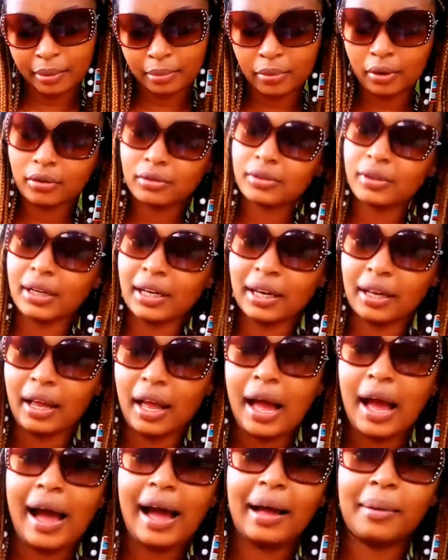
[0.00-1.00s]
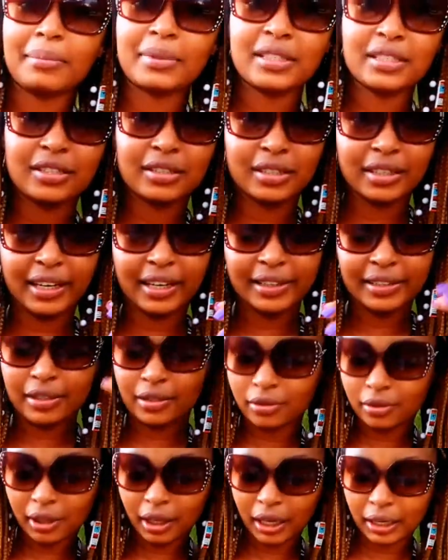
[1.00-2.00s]
Hopefully I'm straight.
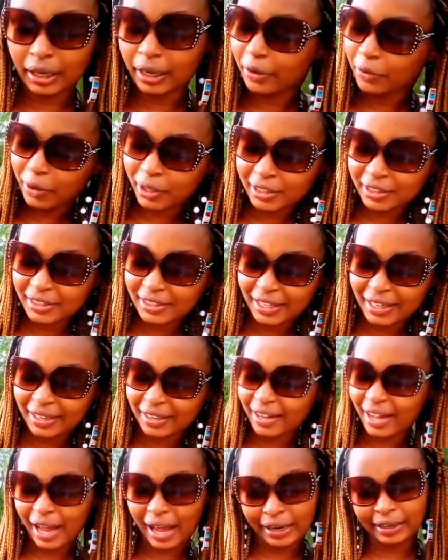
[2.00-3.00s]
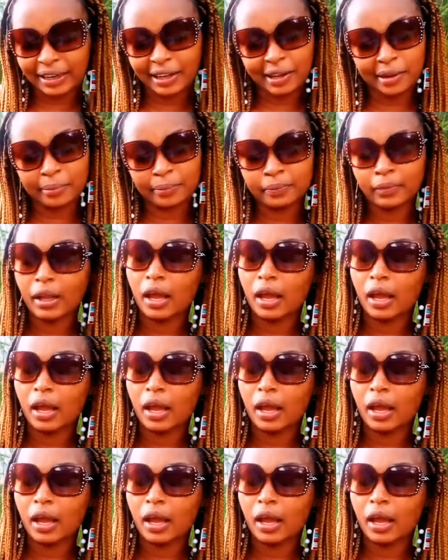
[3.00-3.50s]
You can't say her name.